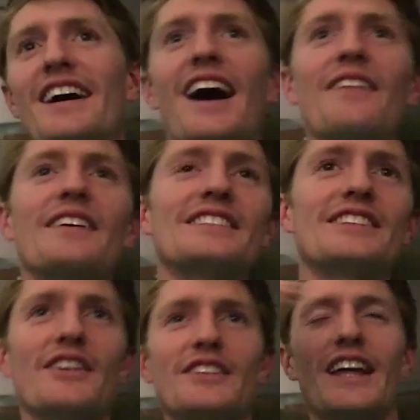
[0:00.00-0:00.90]
gonna
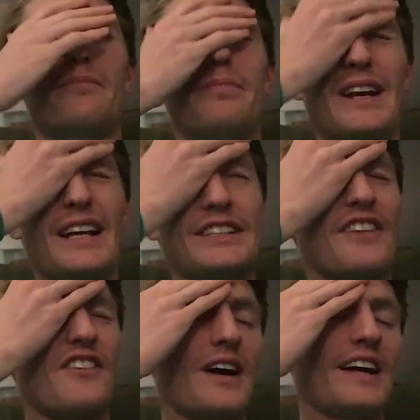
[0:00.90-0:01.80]
start like putting stuff
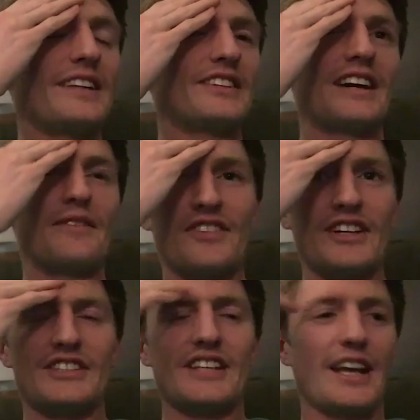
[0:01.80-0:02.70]
on my Instagram for
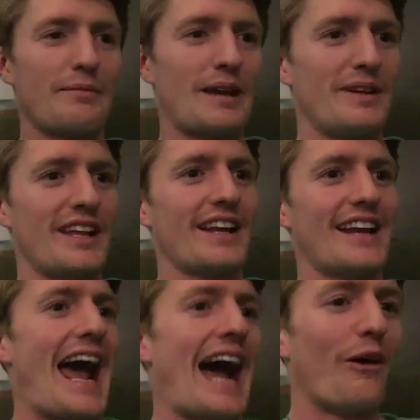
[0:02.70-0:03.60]
just like maybe like an
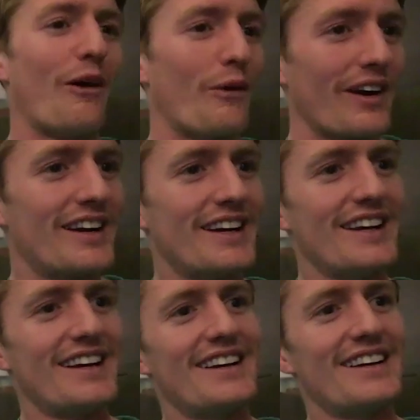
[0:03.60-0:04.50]
hour,
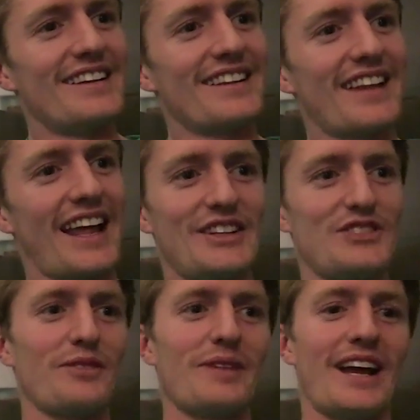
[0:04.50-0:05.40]
like
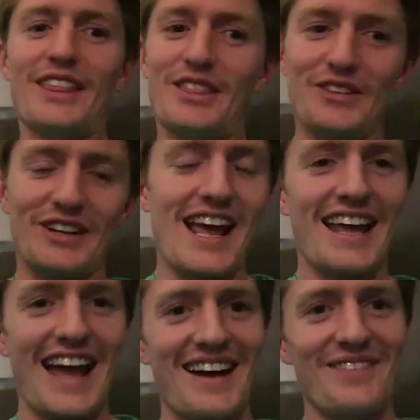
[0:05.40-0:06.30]
just from like 3
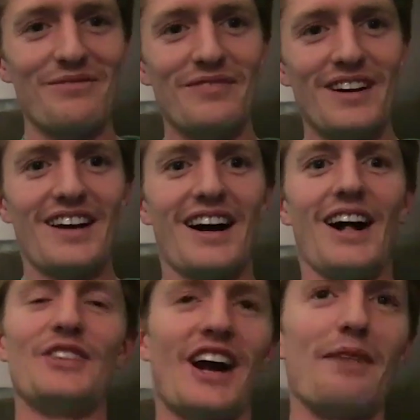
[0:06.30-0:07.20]
a.m.
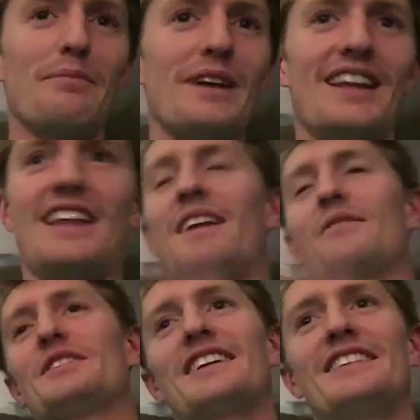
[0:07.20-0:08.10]
I'll drop it and I'm
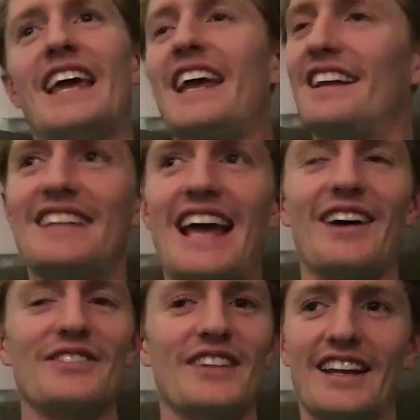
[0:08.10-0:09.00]
just gonna take it
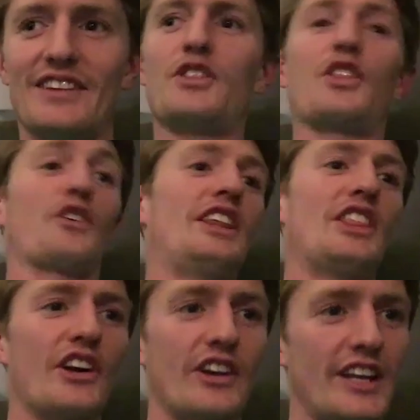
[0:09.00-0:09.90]
down like at
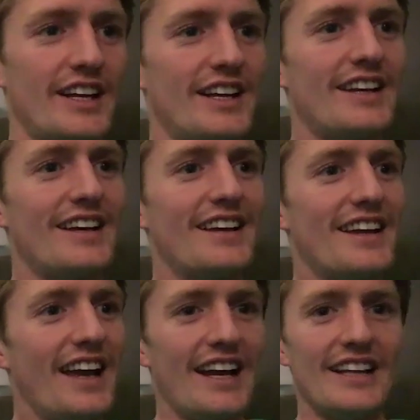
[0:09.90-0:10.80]
3:30.
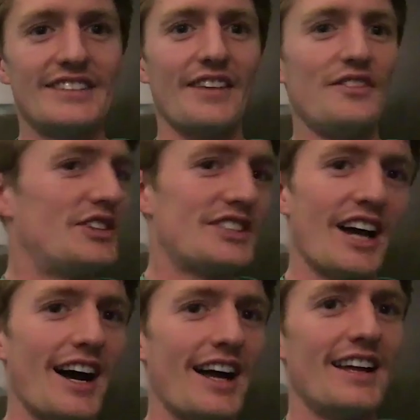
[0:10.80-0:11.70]
And it's like, if you
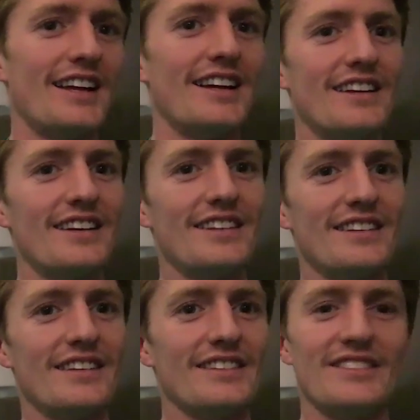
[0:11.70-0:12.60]
saw it,
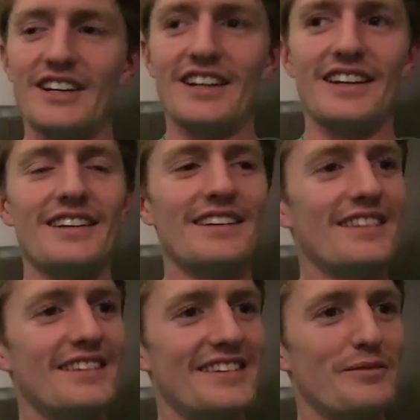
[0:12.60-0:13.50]
good.
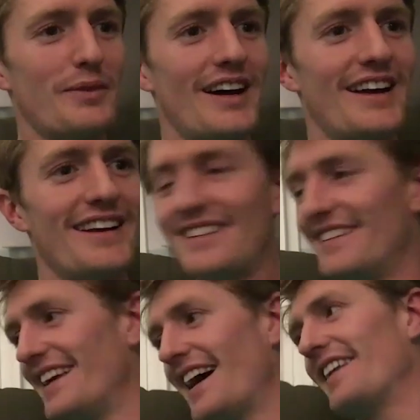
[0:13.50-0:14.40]
But
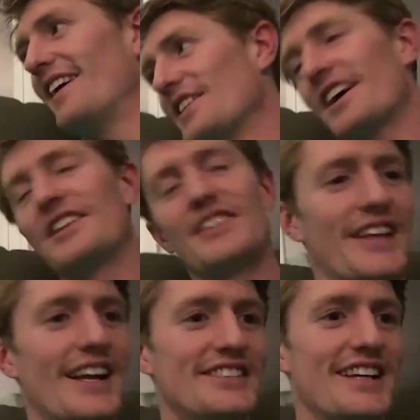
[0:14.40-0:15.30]
yeah, I'll start doing
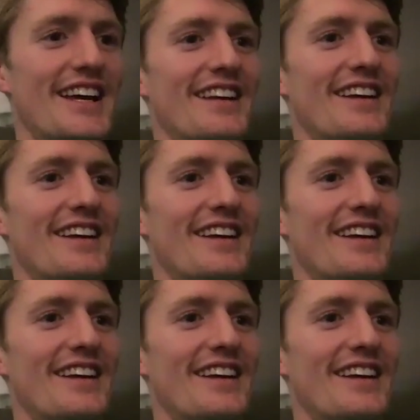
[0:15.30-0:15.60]
that shit.